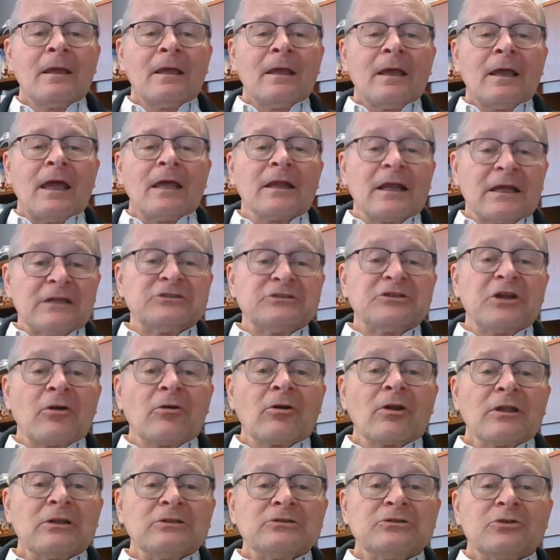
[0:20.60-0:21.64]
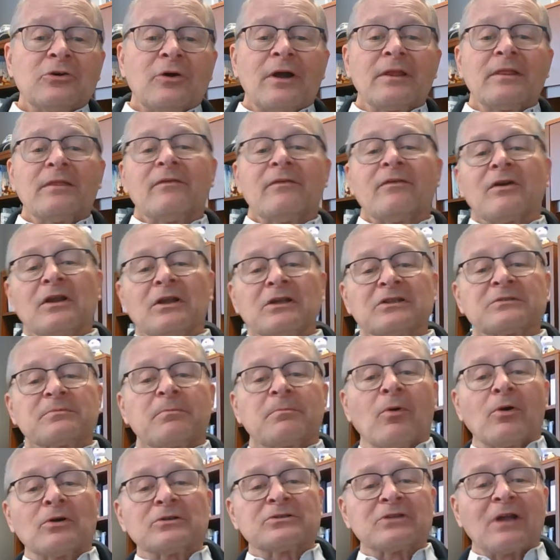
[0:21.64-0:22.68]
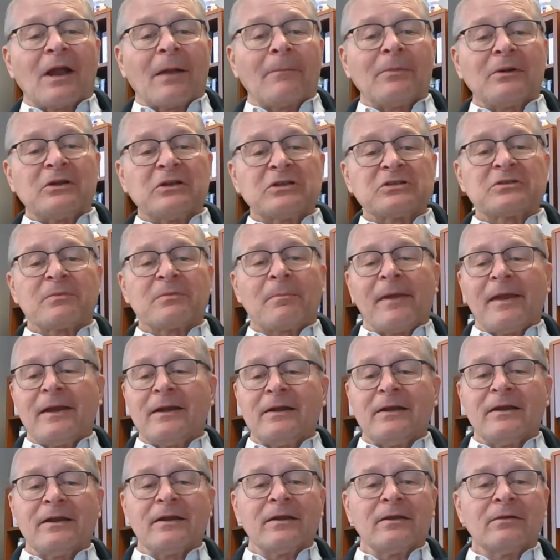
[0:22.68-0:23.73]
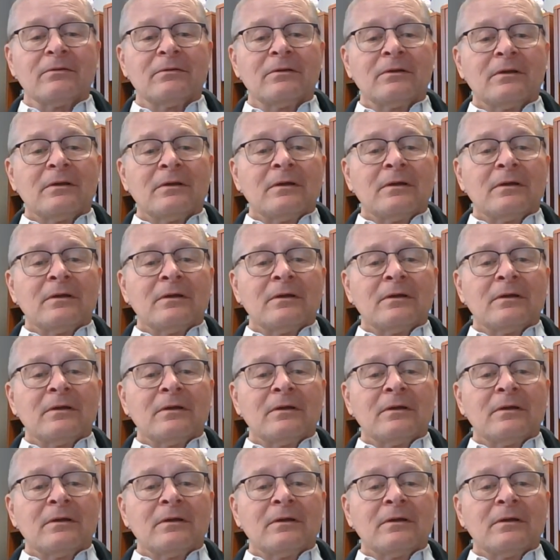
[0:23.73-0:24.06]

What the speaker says: And I generally enjoyed the various sports I participated in.